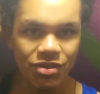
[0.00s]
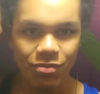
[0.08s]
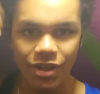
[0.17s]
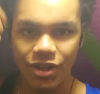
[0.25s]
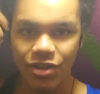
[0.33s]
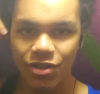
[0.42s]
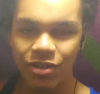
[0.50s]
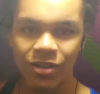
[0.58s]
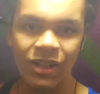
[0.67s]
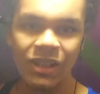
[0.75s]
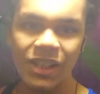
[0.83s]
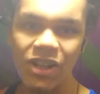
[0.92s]
right here,
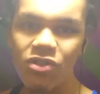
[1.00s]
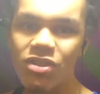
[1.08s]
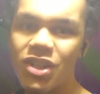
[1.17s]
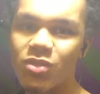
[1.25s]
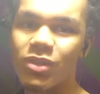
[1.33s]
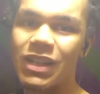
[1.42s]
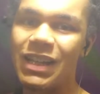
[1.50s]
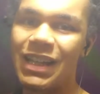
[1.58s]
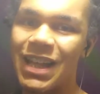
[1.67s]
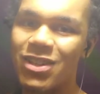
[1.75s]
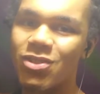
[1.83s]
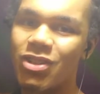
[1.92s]
the internet's working
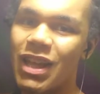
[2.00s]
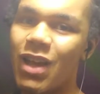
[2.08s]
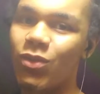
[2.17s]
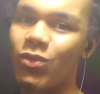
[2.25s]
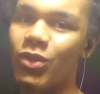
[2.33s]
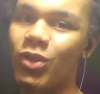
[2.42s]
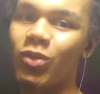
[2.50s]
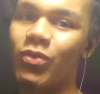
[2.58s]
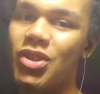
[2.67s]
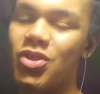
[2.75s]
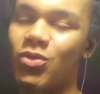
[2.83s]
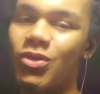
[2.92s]
again, so now you have a little
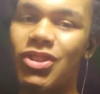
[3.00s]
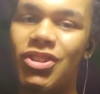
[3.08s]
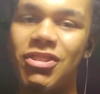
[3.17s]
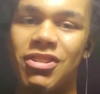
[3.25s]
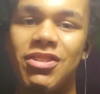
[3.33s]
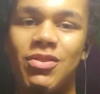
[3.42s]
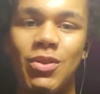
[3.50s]
visual to just,